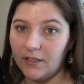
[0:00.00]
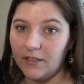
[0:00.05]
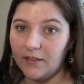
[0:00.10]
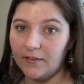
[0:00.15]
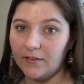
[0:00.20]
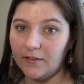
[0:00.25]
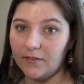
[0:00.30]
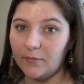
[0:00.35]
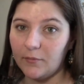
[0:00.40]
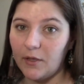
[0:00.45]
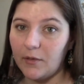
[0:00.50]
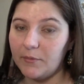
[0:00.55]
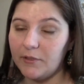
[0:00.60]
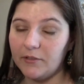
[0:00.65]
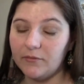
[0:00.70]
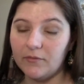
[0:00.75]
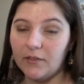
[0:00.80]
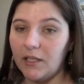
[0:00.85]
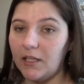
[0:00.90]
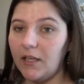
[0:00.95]
This is
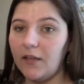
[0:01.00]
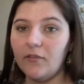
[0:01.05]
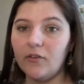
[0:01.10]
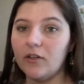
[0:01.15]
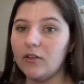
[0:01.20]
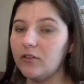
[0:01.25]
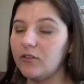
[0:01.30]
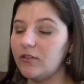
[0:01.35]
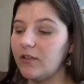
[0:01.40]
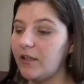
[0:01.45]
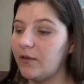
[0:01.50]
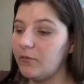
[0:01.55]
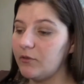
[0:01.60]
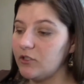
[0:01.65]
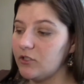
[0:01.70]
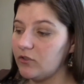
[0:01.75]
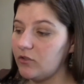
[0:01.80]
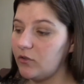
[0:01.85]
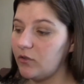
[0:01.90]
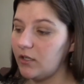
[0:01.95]
Mama. I never understand
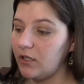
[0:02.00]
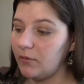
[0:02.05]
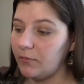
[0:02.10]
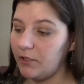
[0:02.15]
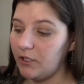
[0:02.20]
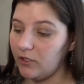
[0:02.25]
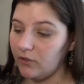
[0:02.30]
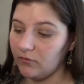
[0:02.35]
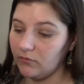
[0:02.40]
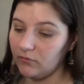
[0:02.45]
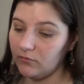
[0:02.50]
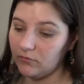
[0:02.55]
what you're doing up here.